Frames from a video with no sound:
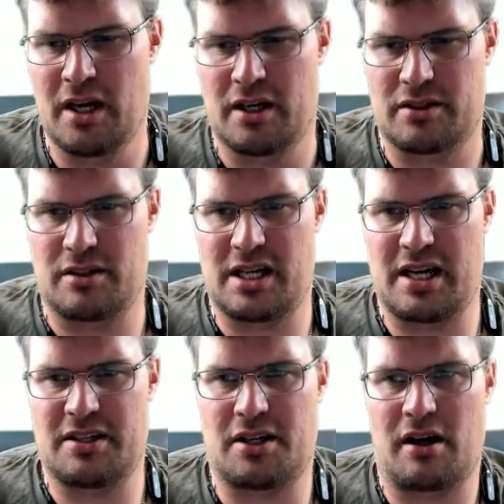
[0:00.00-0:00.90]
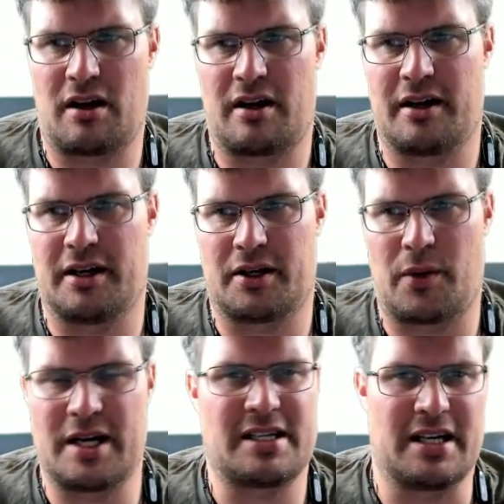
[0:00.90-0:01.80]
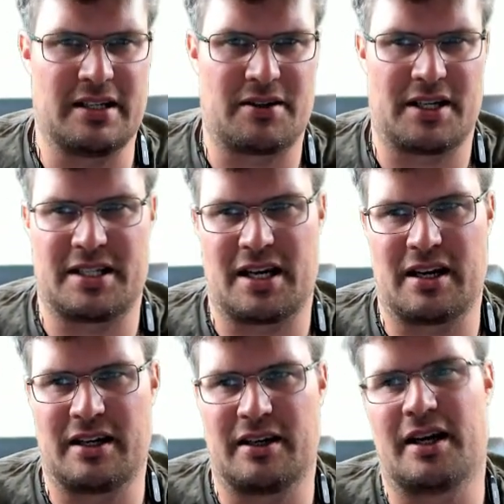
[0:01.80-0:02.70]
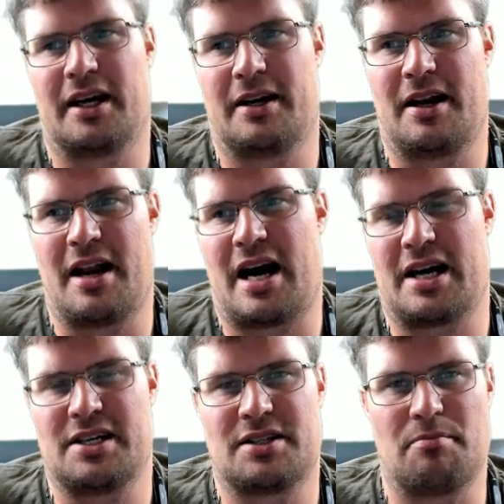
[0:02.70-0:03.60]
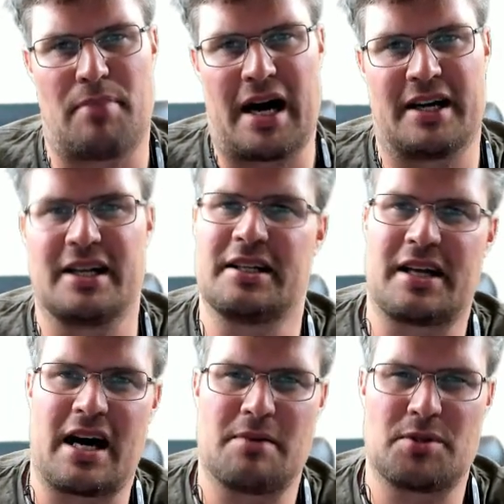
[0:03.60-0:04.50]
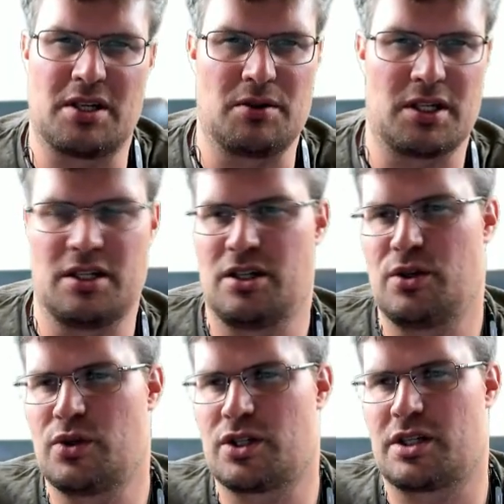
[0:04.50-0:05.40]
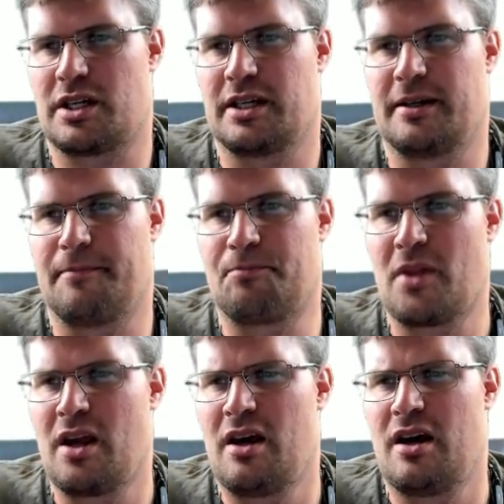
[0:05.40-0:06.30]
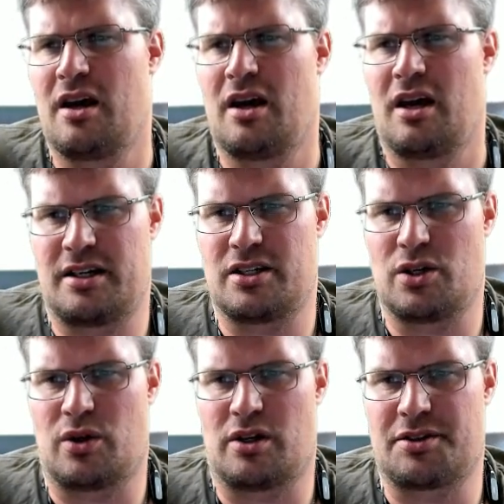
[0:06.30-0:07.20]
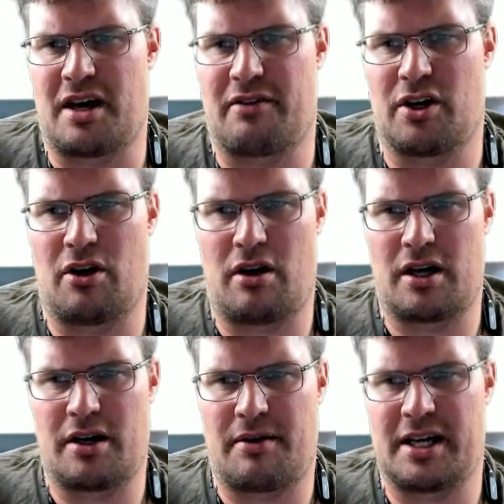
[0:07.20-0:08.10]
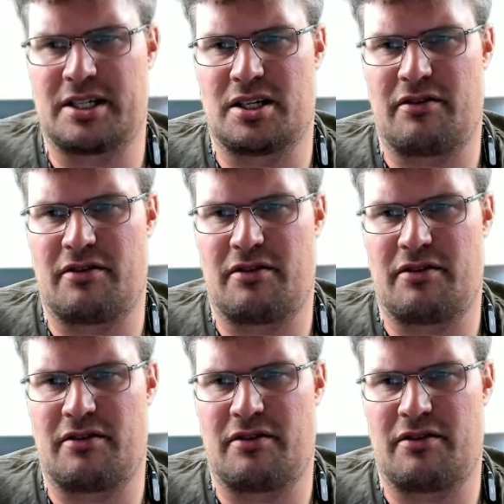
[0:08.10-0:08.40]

So these are quite interesting and nice binding types that you can use. You also have a guard directive